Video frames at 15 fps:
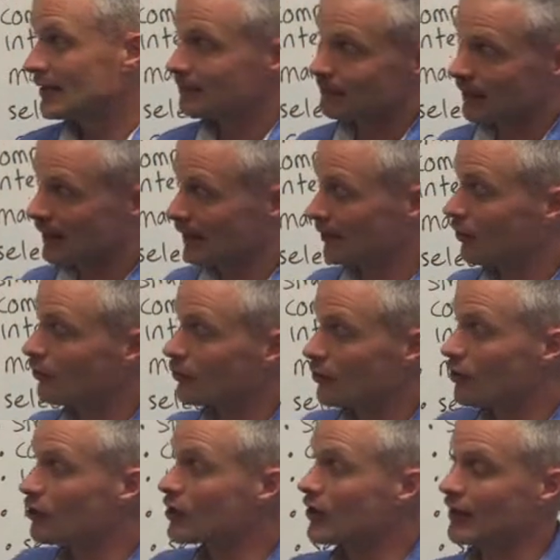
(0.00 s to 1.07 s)
But on an
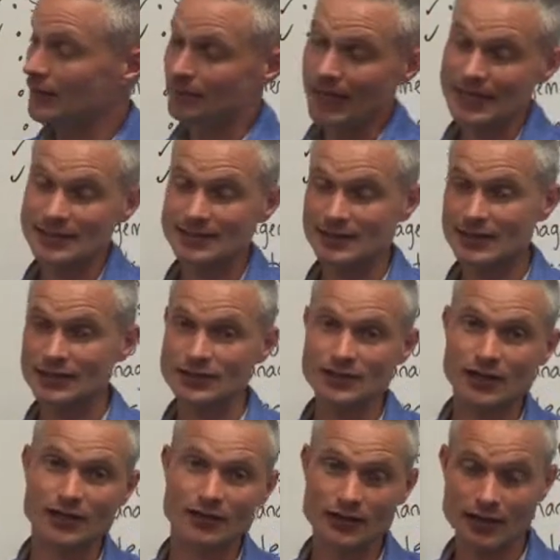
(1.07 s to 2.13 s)
ongoing maintenance,
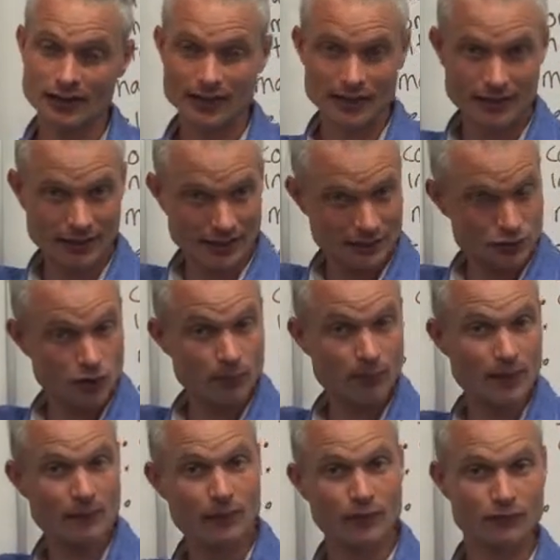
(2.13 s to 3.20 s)
a
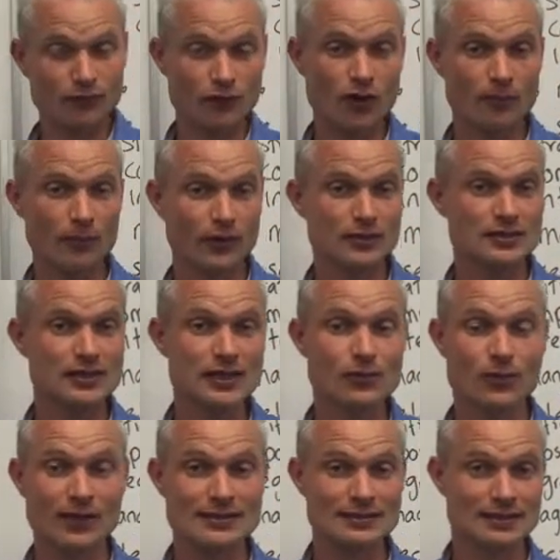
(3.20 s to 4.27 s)
top-up of compost tea
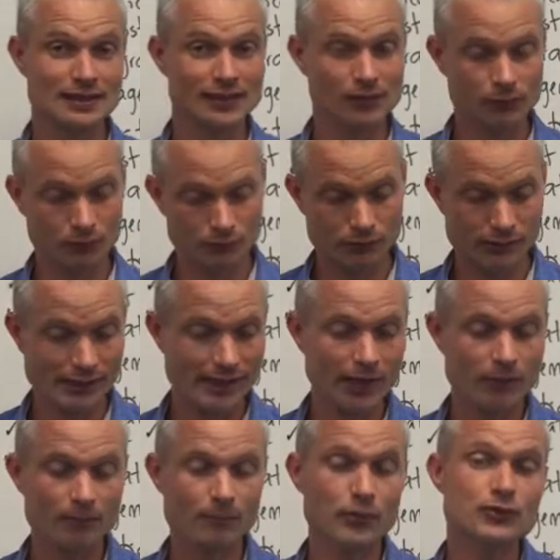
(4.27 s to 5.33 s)
once a year will really
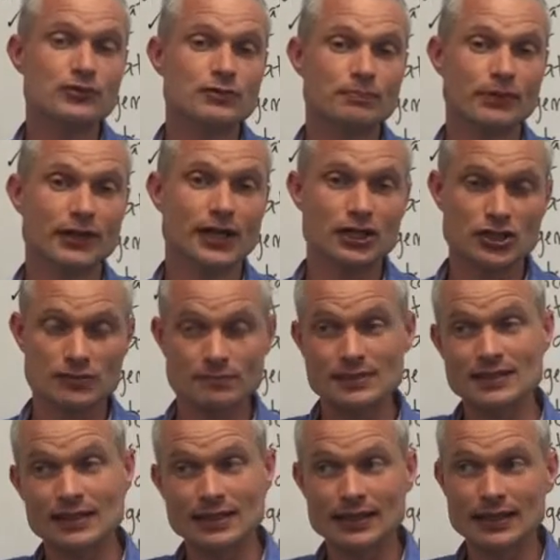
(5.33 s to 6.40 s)
help boost production,
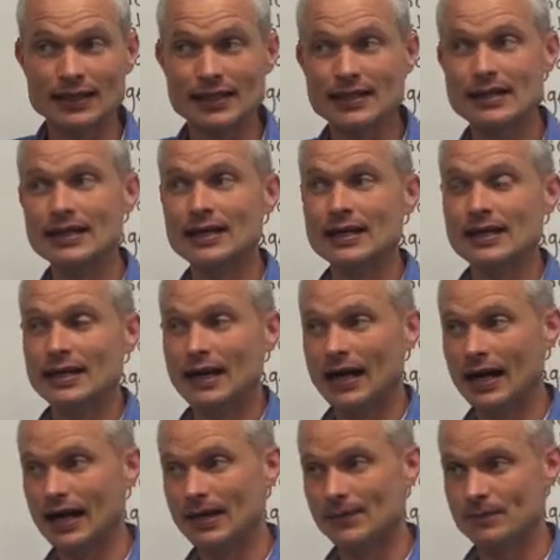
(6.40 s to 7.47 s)
particularly,
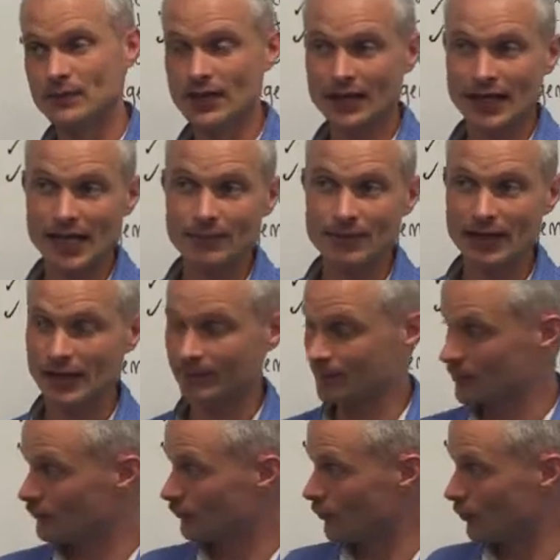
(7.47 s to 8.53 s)
coming up
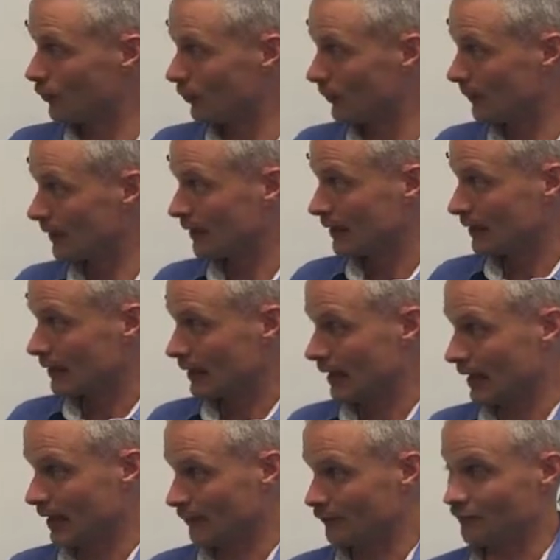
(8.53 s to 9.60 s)
before
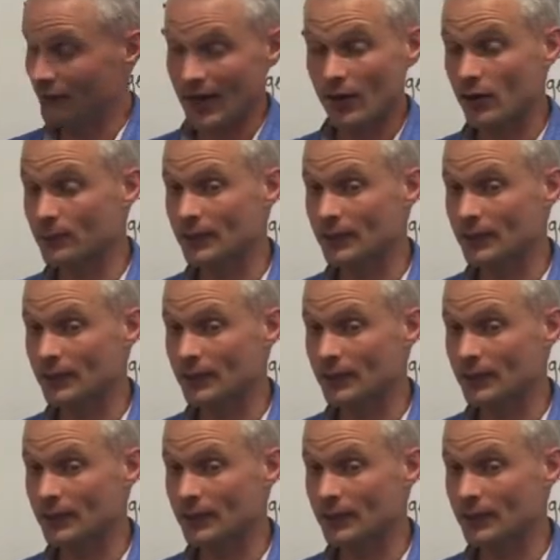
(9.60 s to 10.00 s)
flower